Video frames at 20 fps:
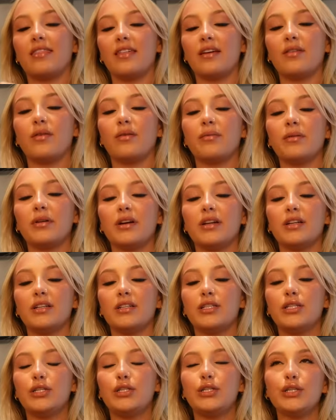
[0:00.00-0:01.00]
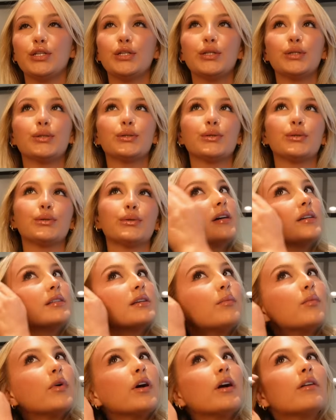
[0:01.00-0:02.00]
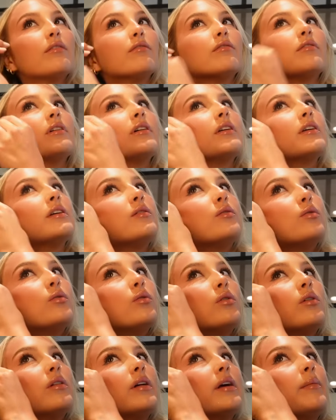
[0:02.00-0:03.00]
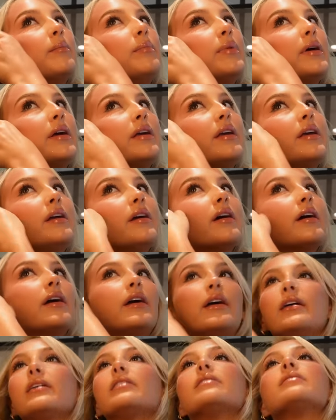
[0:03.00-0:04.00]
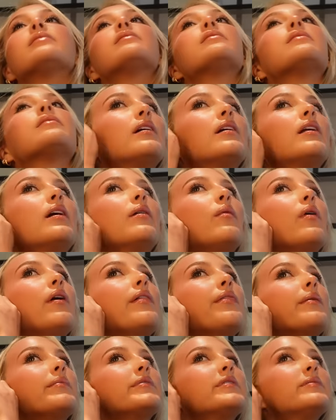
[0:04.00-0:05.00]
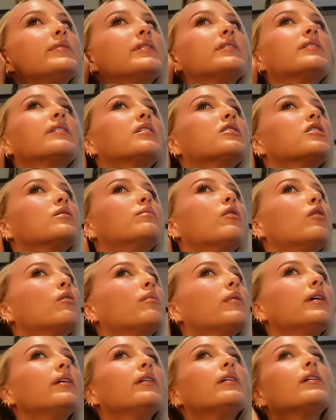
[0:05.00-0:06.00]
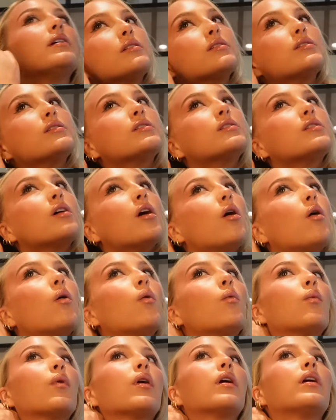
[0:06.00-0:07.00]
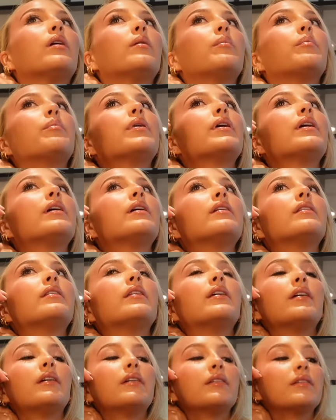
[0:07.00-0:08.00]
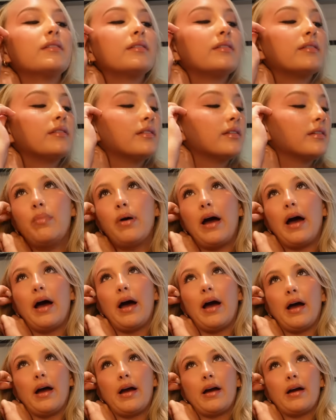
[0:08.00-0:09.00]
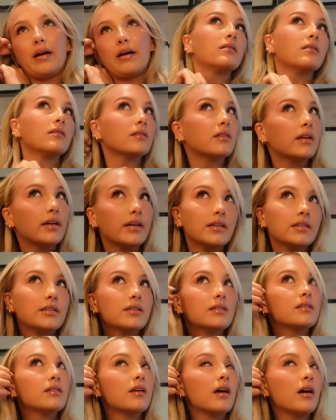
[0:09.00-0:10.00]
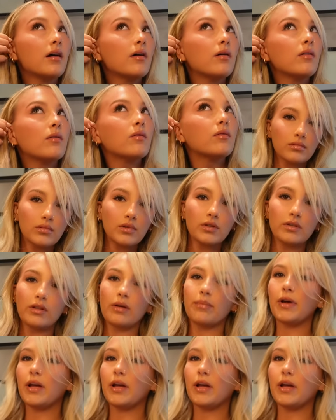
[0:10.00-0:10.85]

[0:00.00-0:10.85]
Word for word: think what we're gonna do, because I'm wearing really cool, like, big earrings, and I want them to be such a moment, so we're gonna pin this back. Like so that